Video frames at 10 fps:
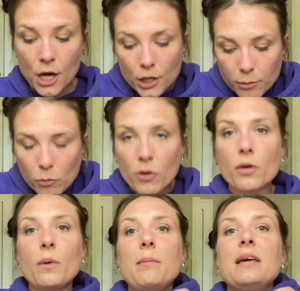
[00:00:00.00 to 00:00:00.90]
the more that
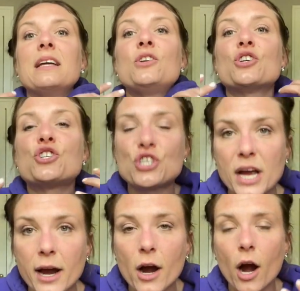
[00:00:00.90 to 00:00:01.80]
we begin to
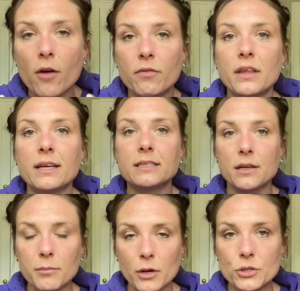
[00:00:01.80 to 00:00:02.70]
share our feelings and
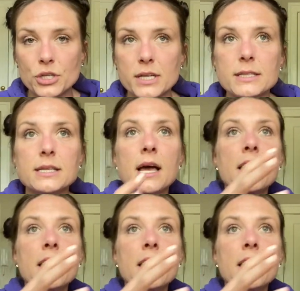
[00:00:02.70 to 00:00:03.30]
emotions,